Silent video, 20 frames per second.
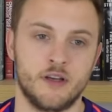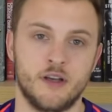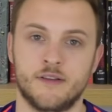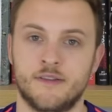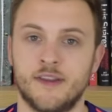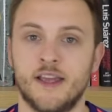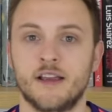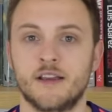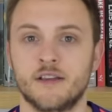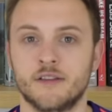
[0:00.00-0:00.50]

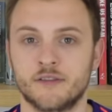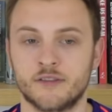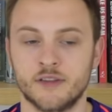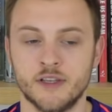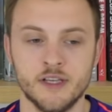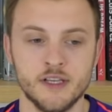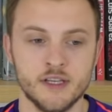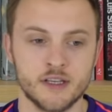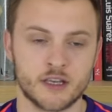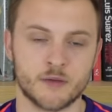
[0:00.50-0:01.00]
attackers
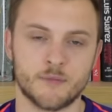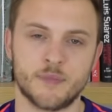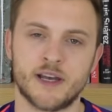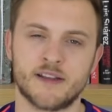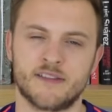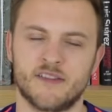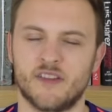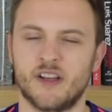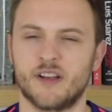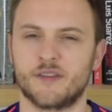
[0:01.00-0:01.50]

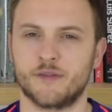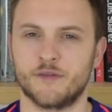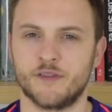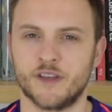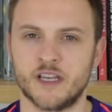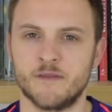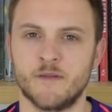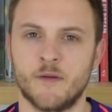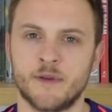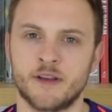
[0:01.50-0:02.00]
compared to the likes of
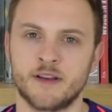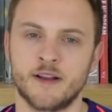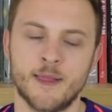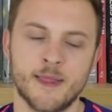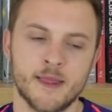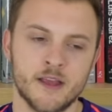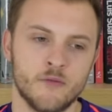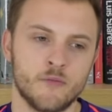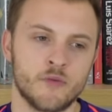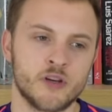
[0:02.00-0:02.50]
him. I mean,
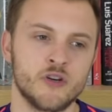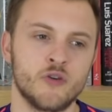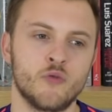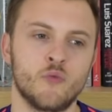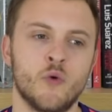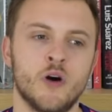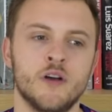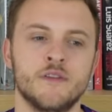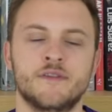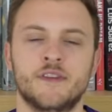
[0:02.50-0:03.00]
we all
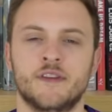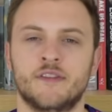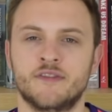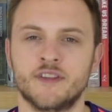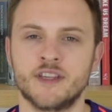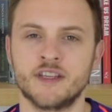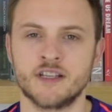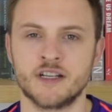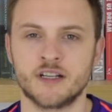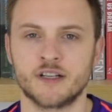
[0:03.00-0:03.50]
want to
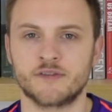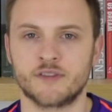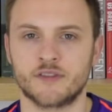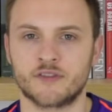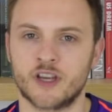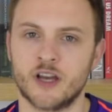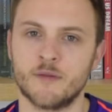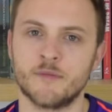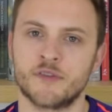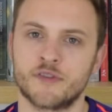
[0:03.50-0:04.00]
see youngsters
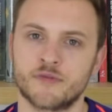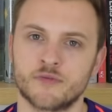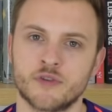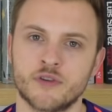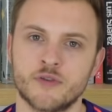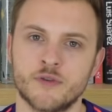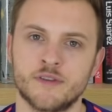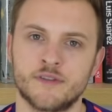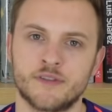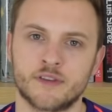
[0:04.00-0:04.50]
come
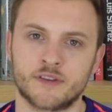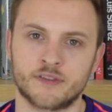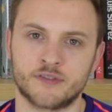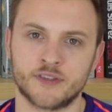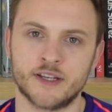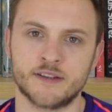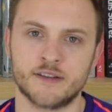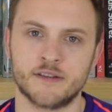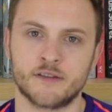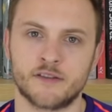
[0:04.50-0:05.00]
through and
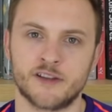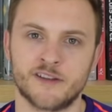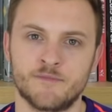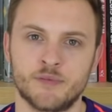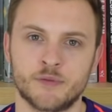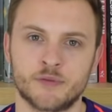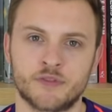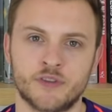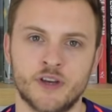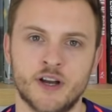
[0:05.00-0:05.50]
succeed in this
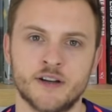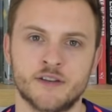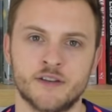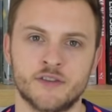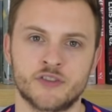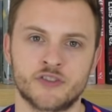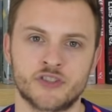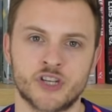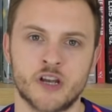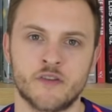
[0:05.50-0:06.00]
Liverpool side
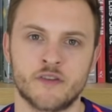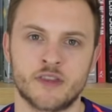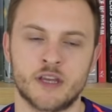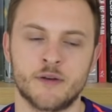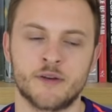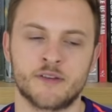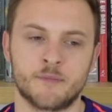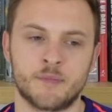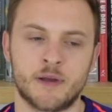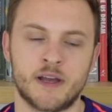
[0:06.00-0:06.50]
and show that
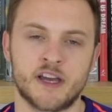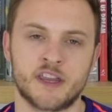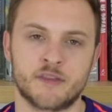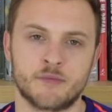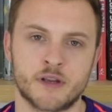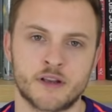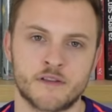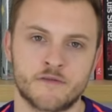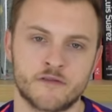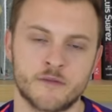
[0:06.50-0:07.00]
there is a
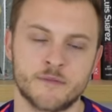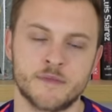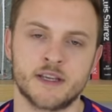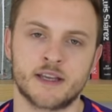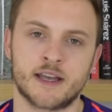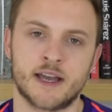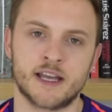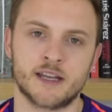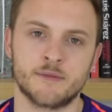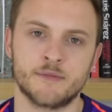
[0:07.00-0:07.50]
pathway from the
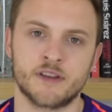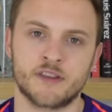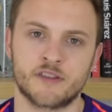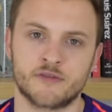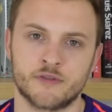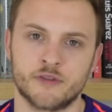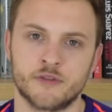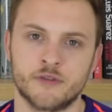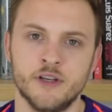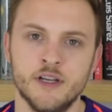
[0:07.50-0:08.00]
academy
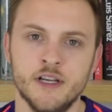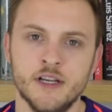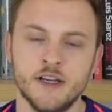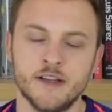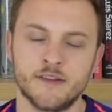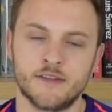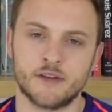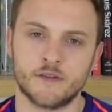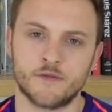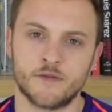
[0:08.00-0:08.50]
through
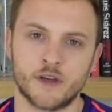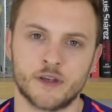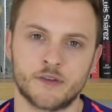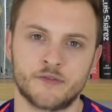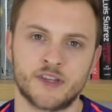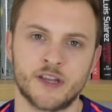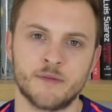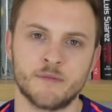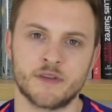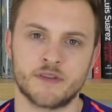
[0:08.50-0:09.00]
to the
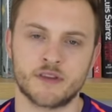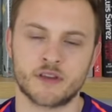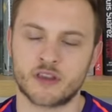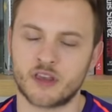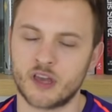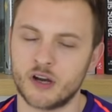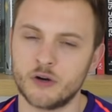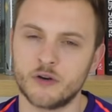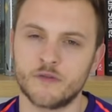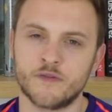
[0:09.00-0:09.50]
first team. But the
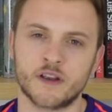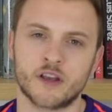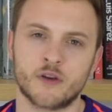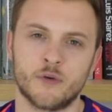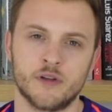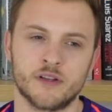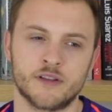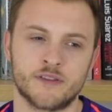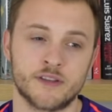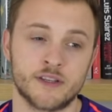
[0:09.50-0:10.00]
golfing
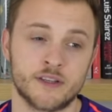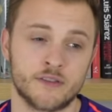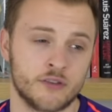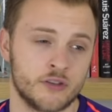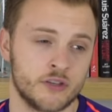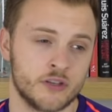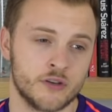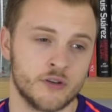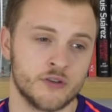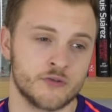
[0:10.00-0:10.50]
quality is
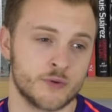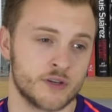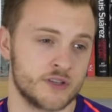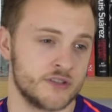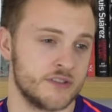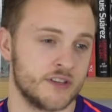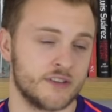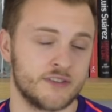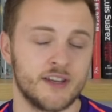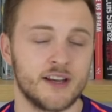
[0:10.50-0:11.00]
huge, which
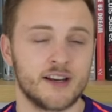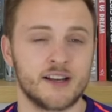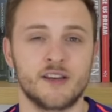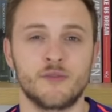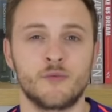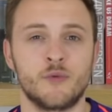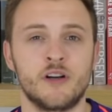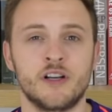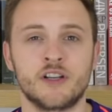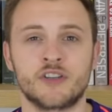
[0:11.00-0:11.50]
is exactly
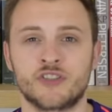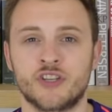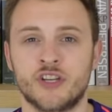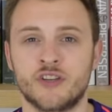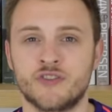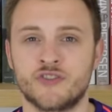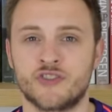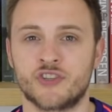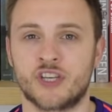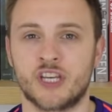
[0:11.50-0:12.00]
why
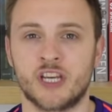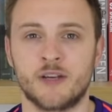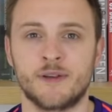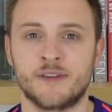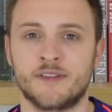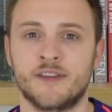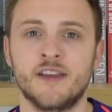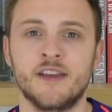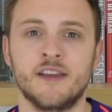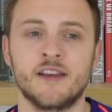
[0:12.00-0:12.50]
Xherdan Shaqiri
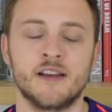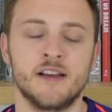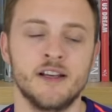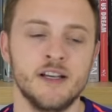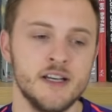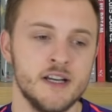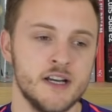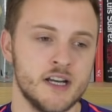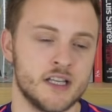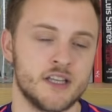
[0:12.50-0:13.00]
is here.
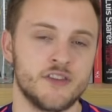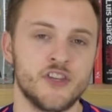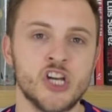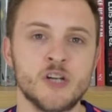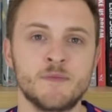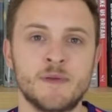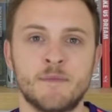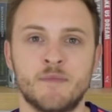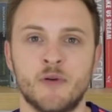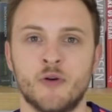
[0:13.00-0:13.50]
And I
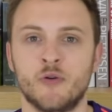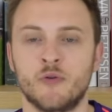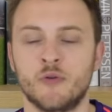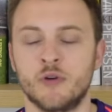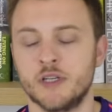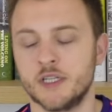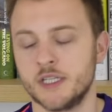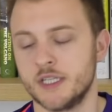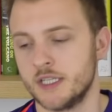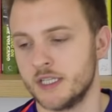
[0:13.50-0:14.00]
know
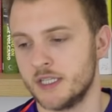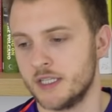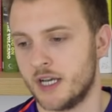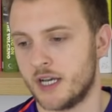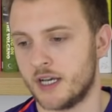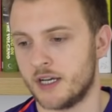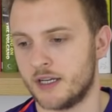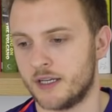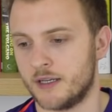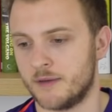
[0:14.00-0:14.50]
people
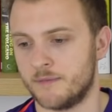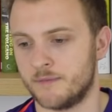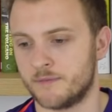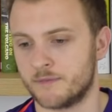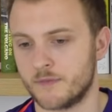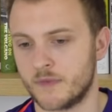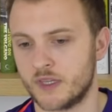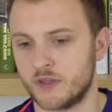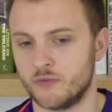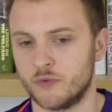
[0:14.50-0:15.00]

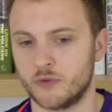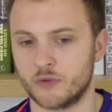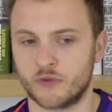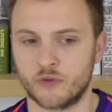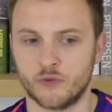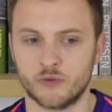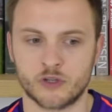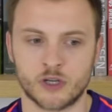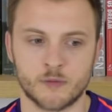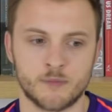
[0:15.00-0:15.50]
um, will
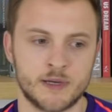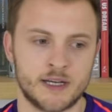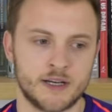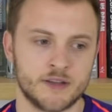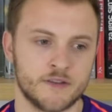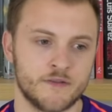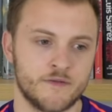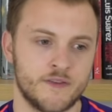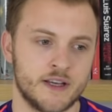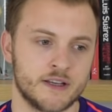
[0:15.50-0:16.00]
talk about
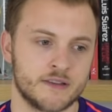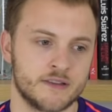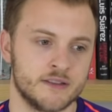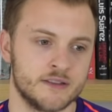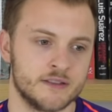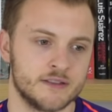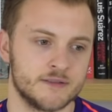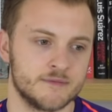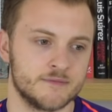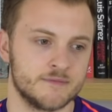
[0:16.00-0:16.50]
the fact
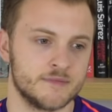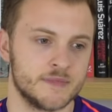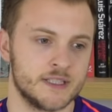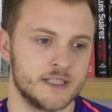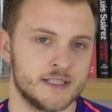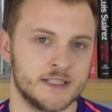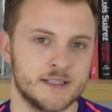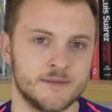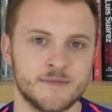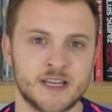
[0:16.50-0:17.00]
that
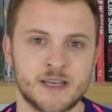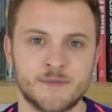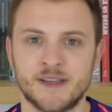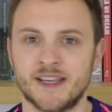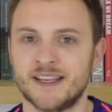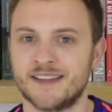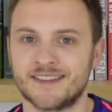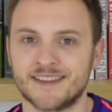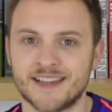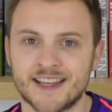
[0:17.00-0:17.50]
uh, maybe
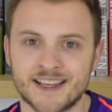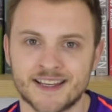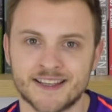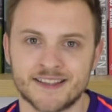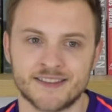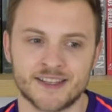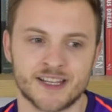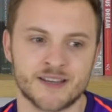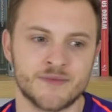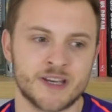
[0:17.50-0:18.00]
he's
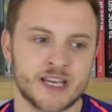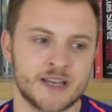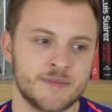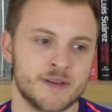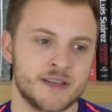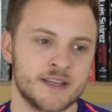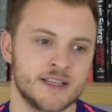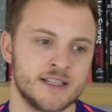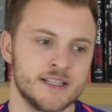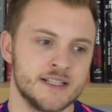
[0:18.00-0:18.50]
lazy and
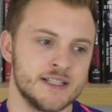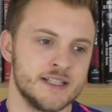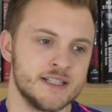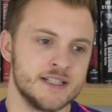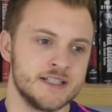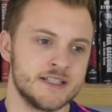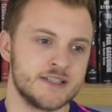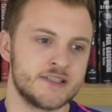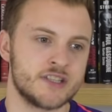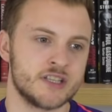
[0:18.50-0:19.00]
maybe
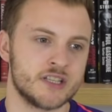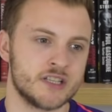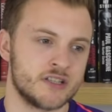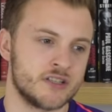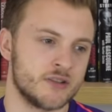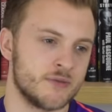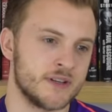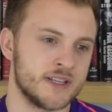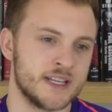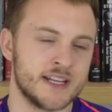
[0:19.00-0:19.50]
do,
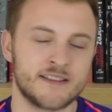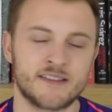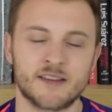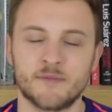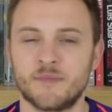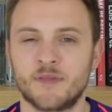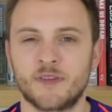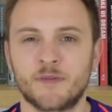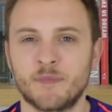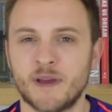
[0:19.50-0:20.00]
do, we need
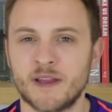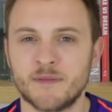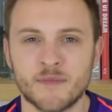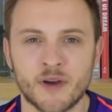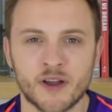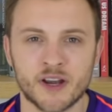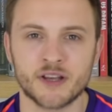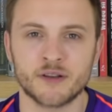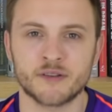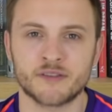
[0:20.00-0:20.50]
to spend
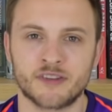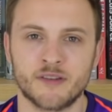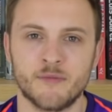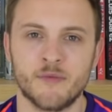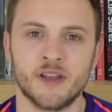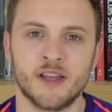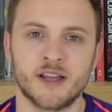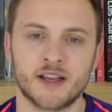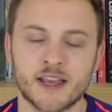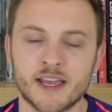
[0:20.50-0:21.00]
money on
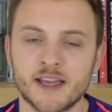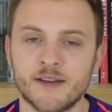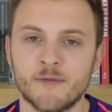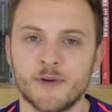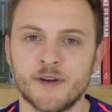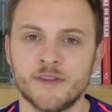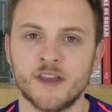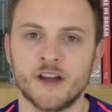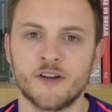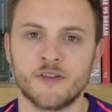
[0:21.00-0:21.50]
someone like him
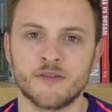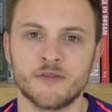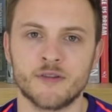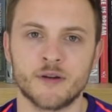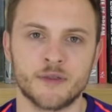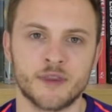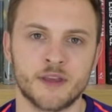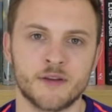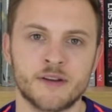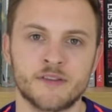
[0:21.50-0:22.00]
when there
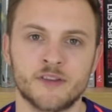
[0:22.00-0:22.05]
when there